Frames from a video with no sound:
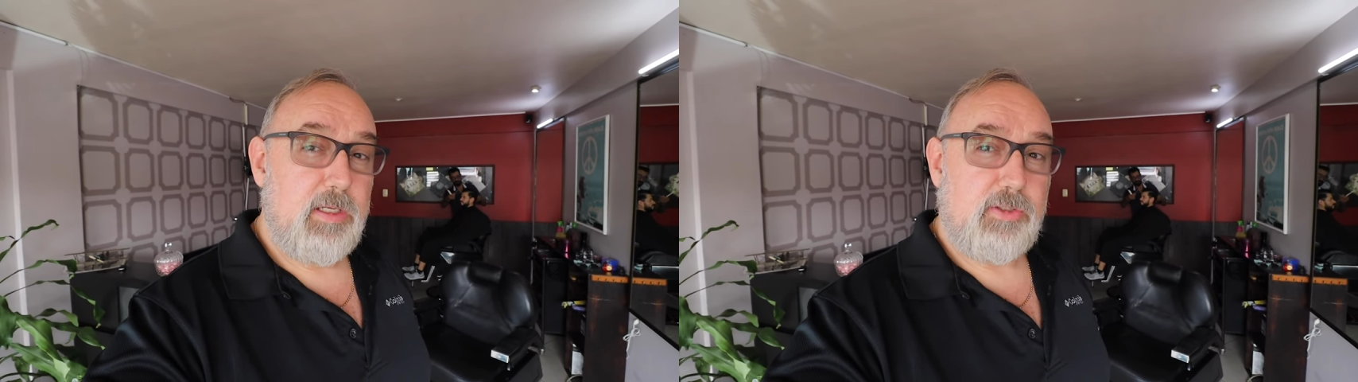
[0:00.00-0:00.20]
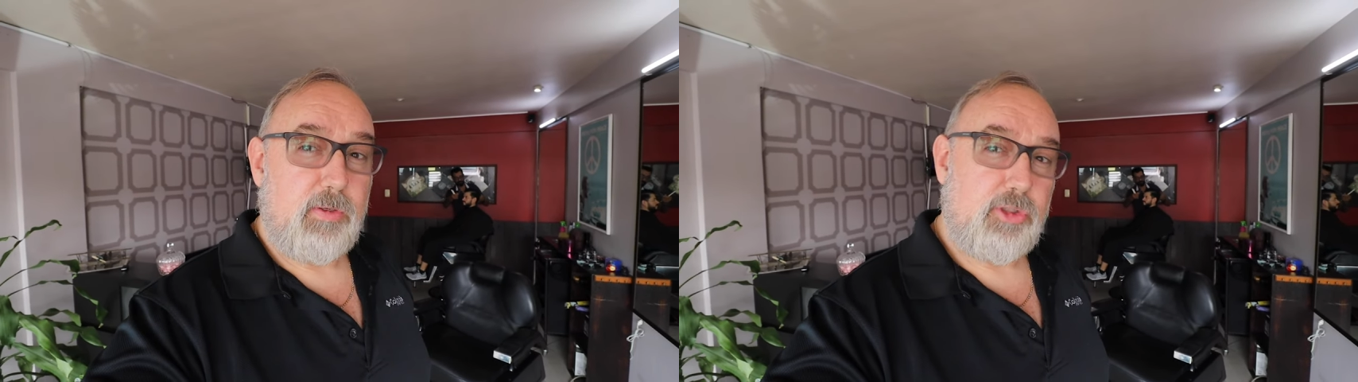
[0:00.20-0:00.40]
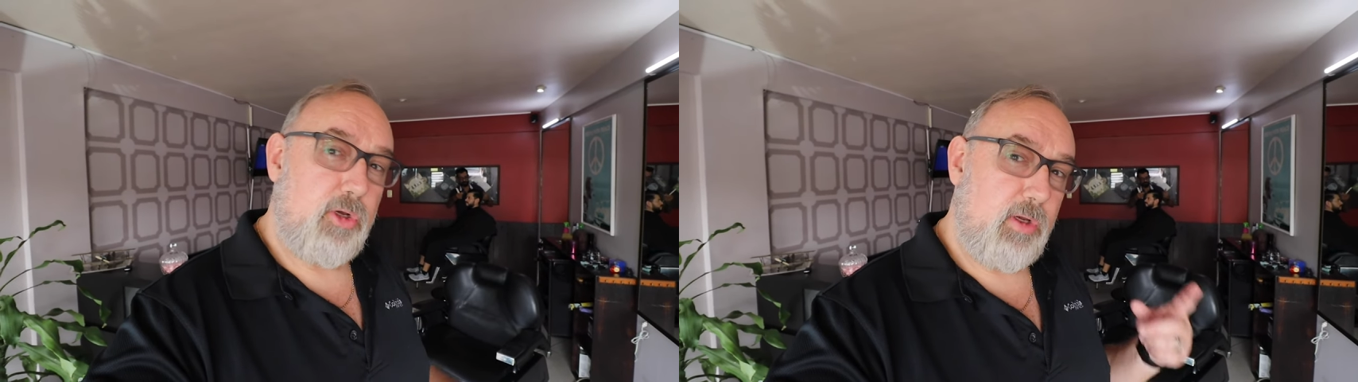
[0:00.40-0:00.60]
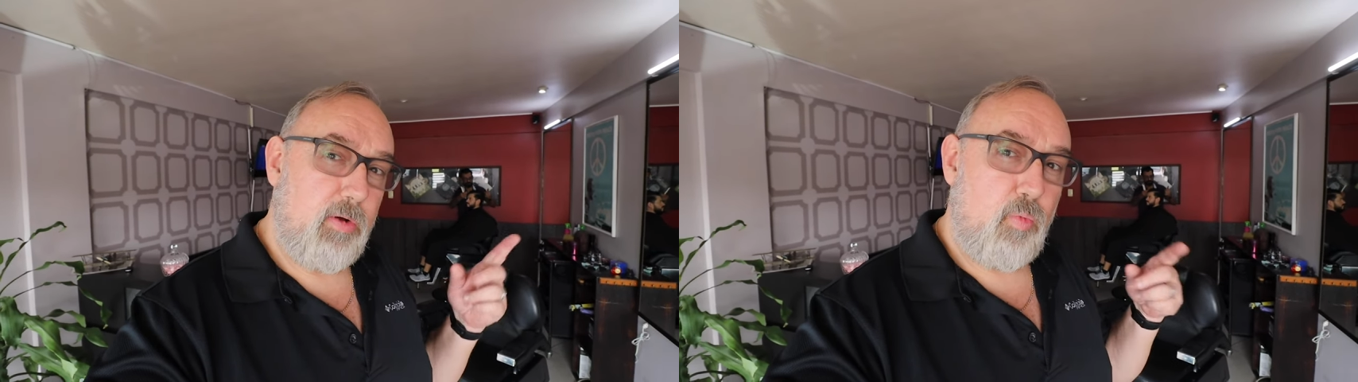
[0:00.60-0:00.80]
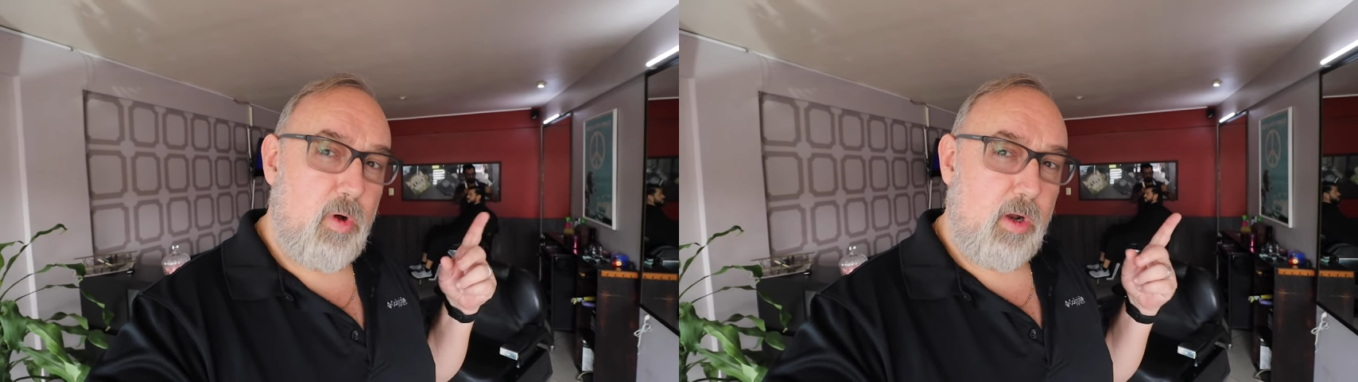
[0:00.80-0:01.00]
So I'll show
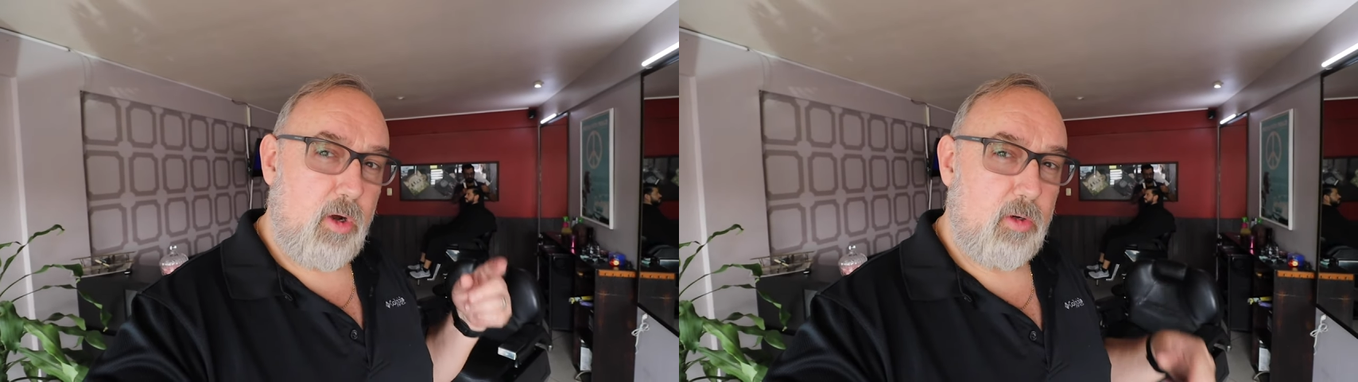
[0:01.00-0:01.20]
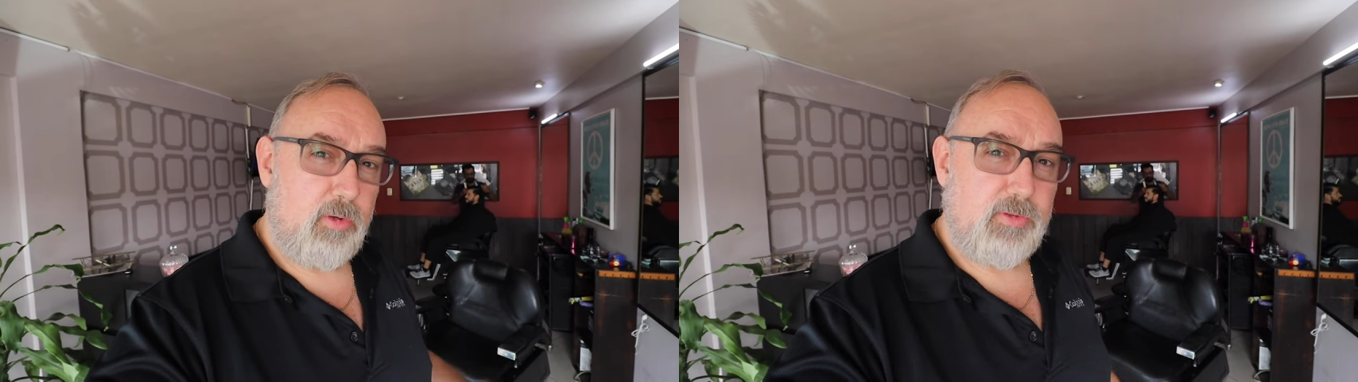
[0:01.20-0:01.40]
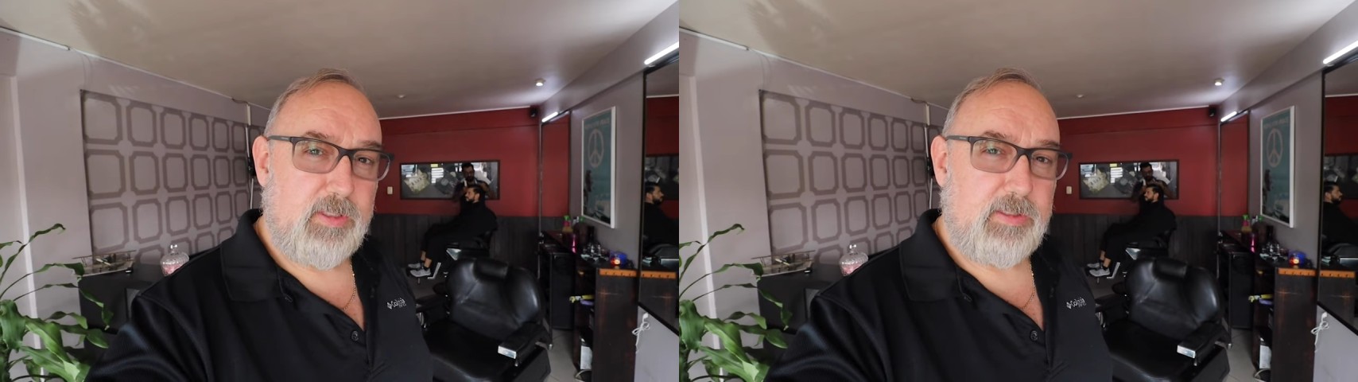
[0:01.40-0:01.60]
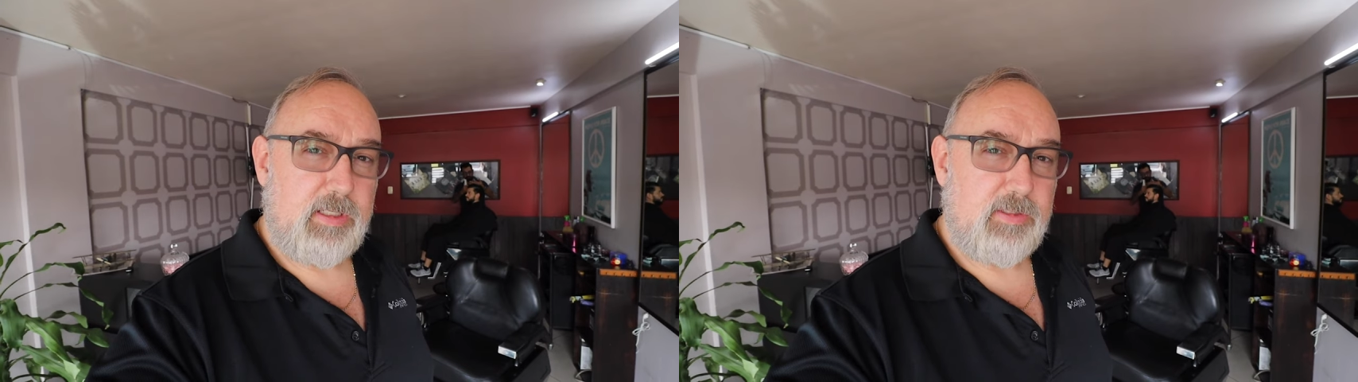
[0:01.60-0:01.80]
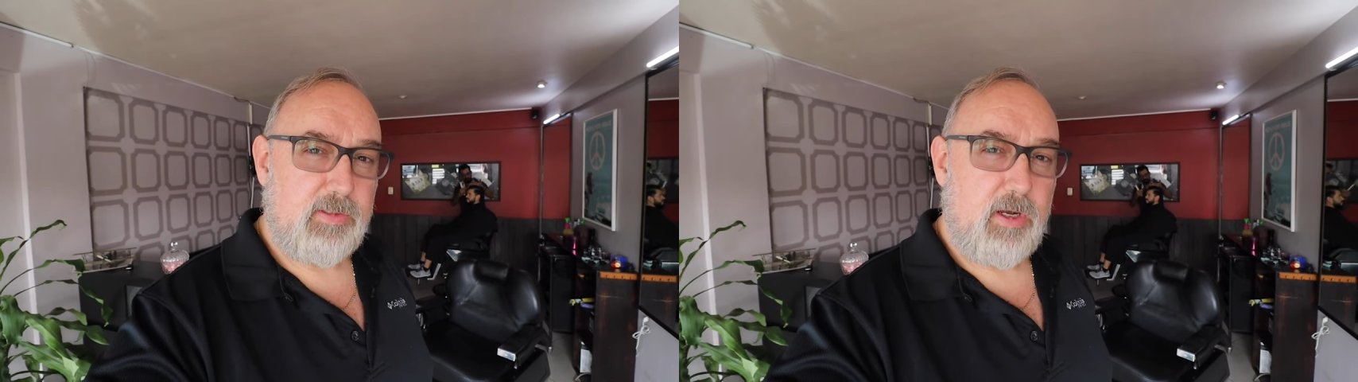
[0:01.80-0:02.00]
you Juan Carlos as he
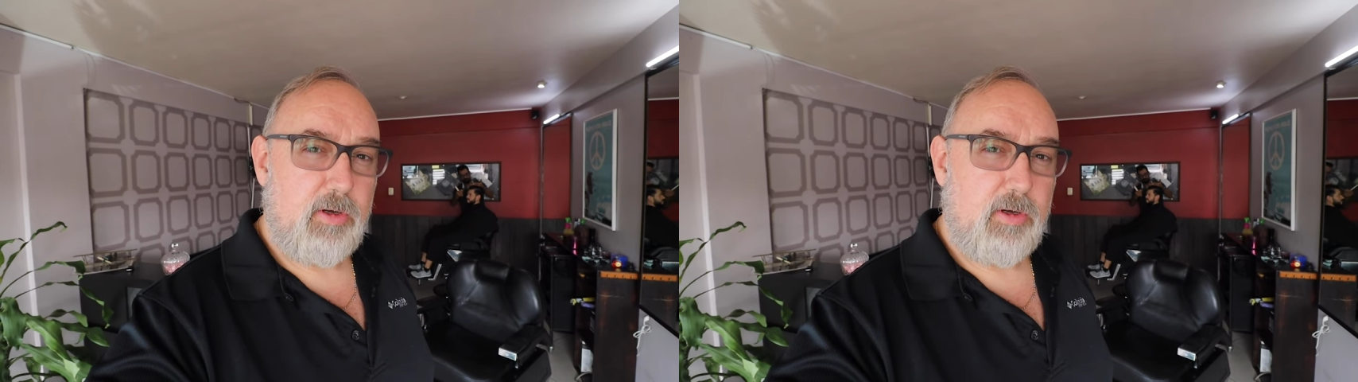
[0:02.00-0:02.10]
gets his